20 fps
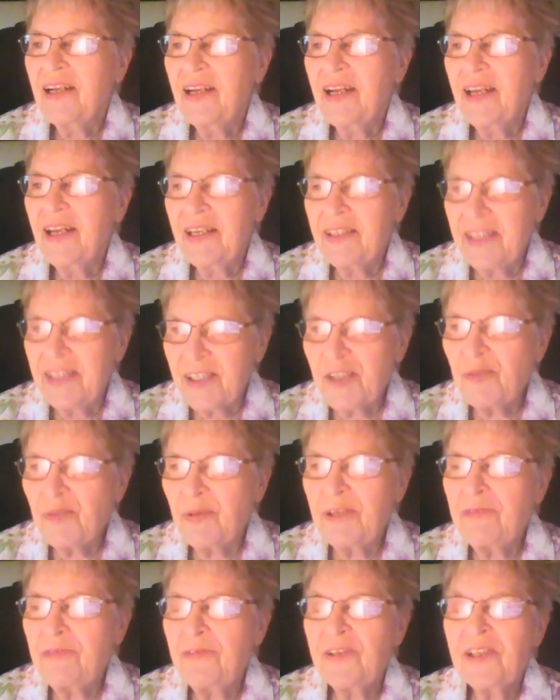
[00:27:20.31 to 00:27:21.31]
And as
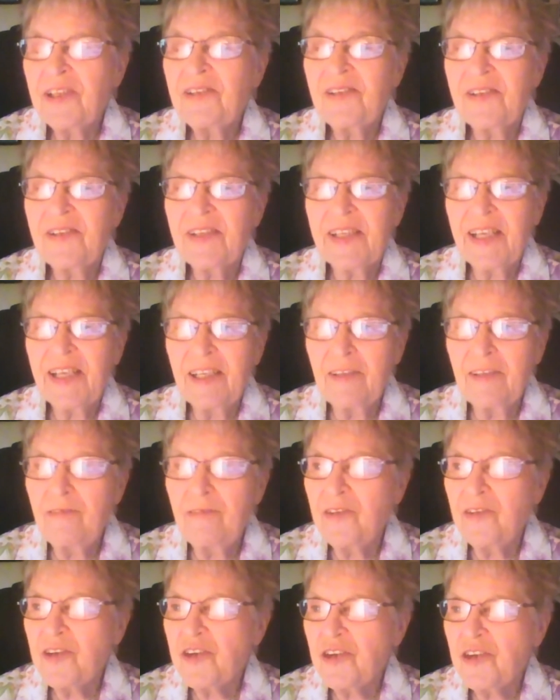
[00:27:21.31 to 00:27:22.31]
we feast again
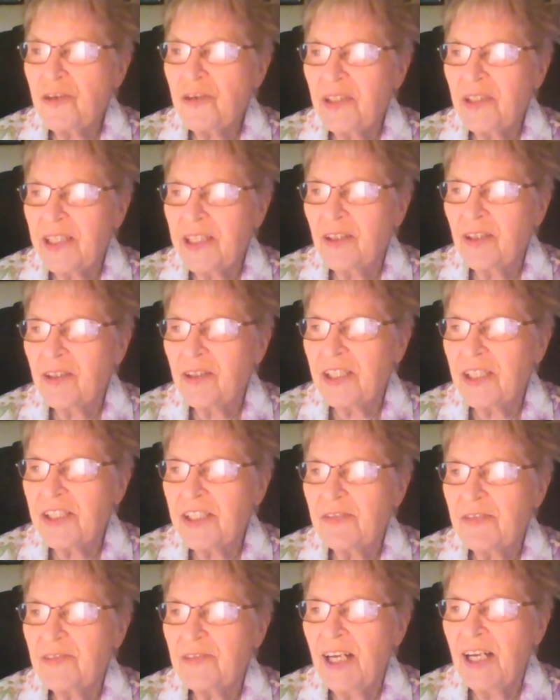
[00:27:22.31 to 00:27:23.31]
visually on
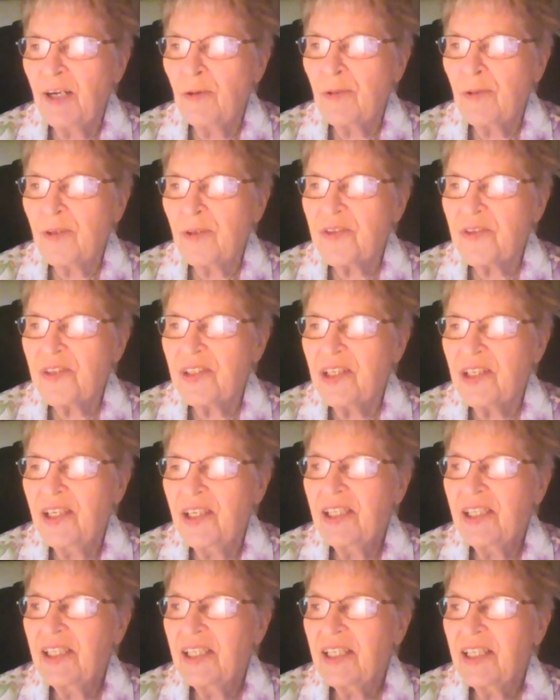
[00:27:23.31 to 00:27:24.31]
these flowers,
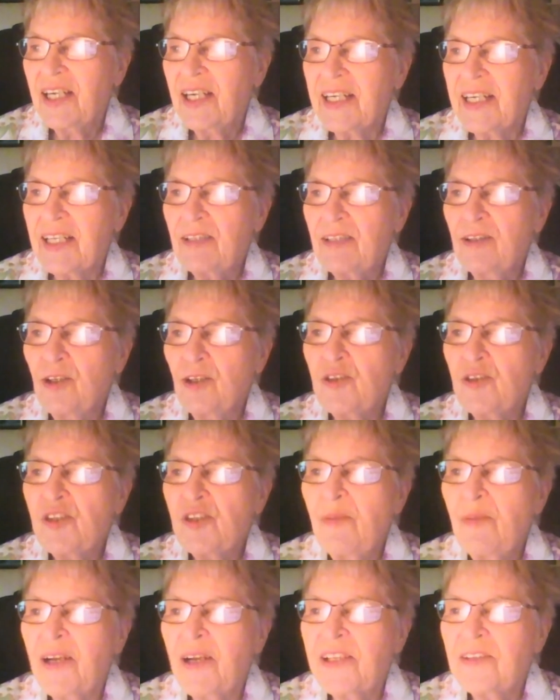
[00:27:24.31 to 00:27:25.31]
I
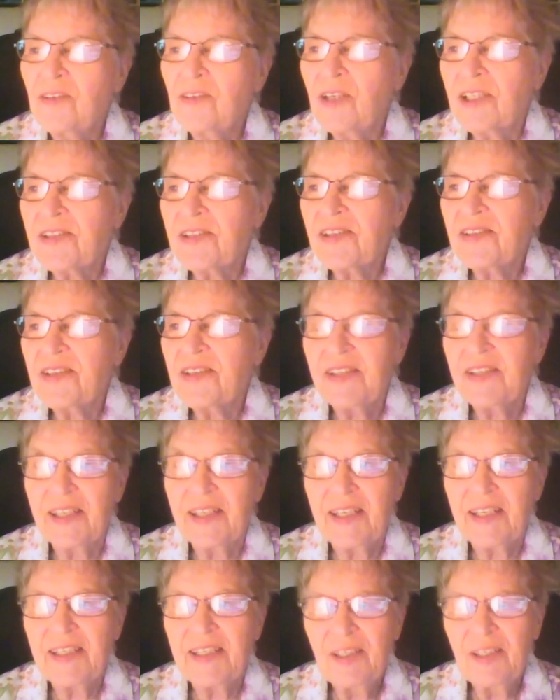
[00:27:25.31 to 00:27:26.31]
close my thoughts
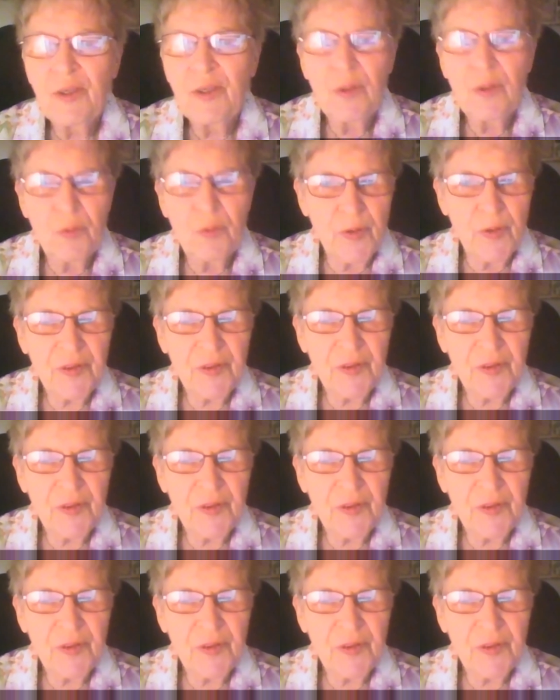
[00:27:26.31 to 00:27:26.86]
today with